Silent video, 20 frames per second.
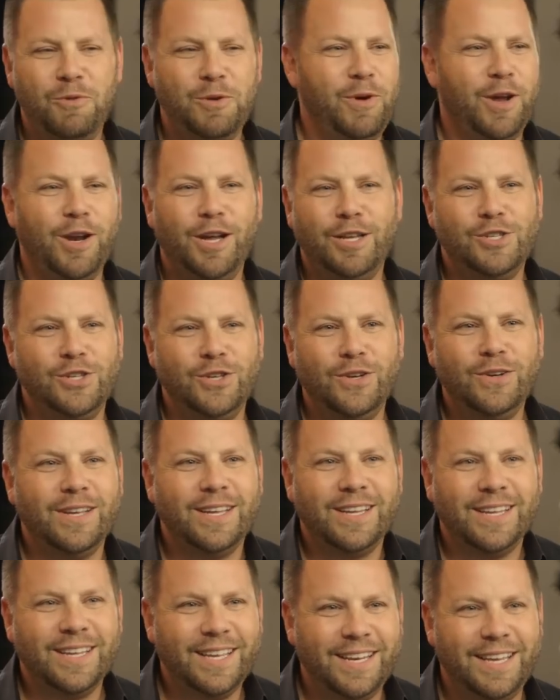we went on
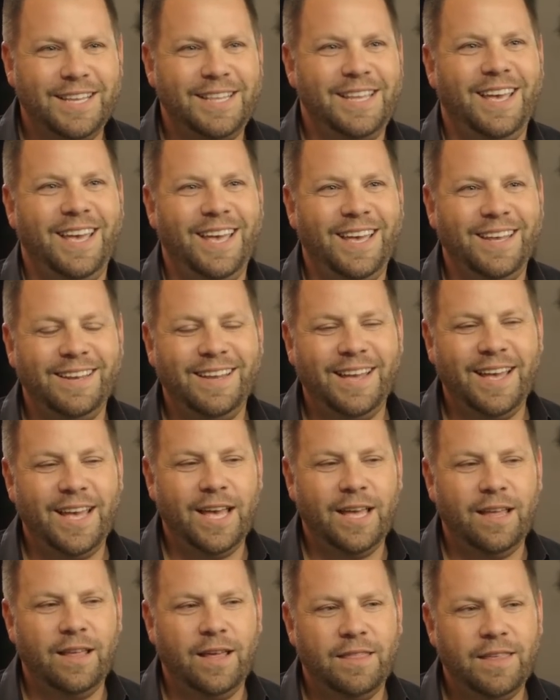shooting. And in the end,
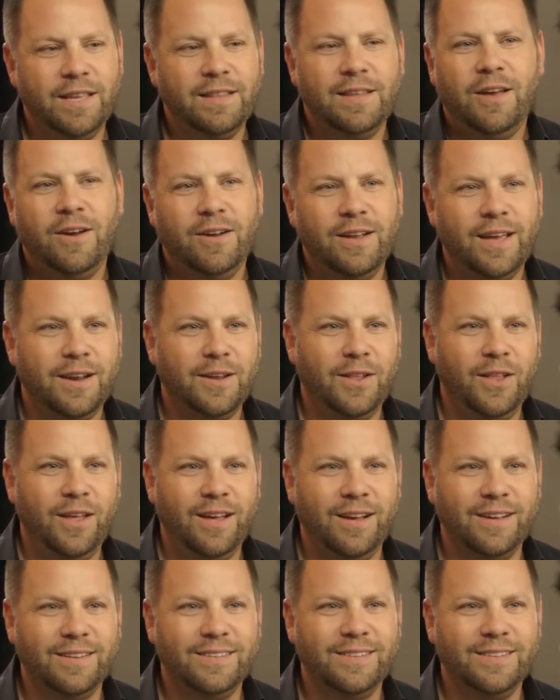I think they all got along.